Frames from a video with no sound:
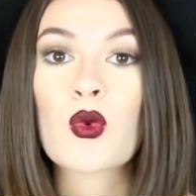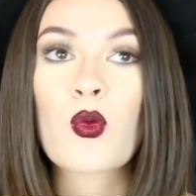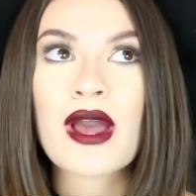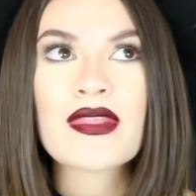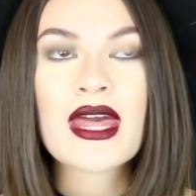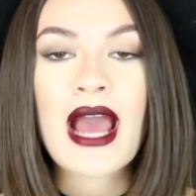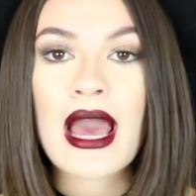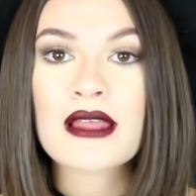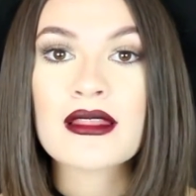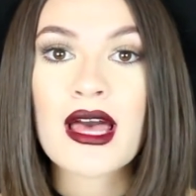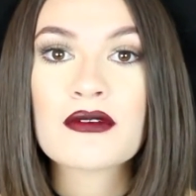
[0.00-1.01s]
One that
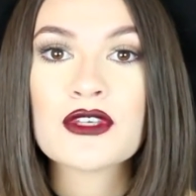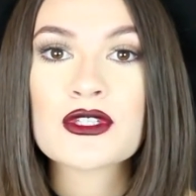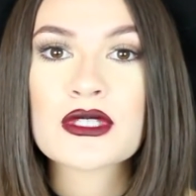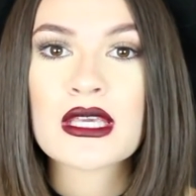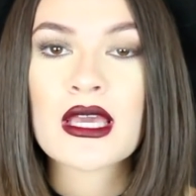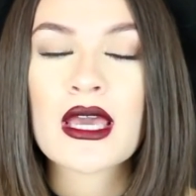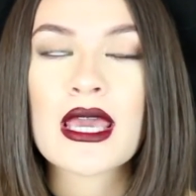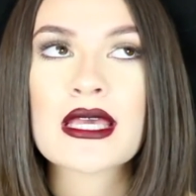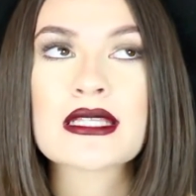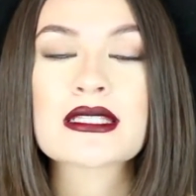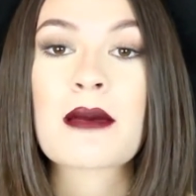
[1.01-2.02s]
I love using
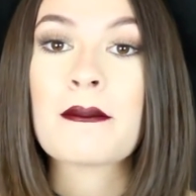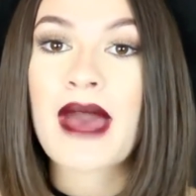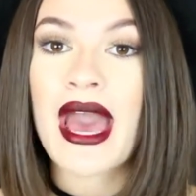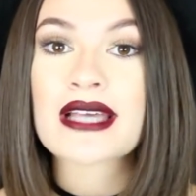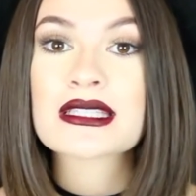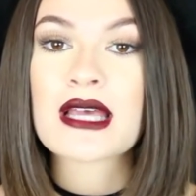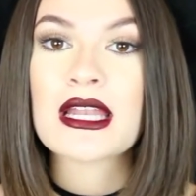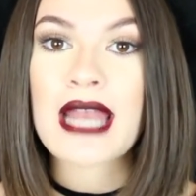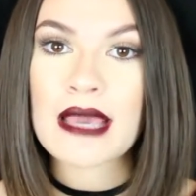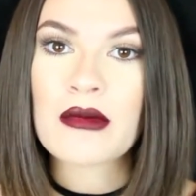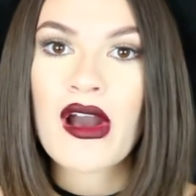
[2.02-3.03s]
is MAC's
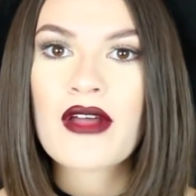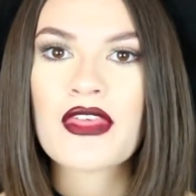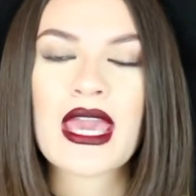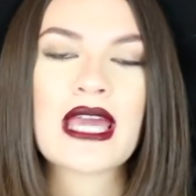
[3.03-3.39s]
Night Moth,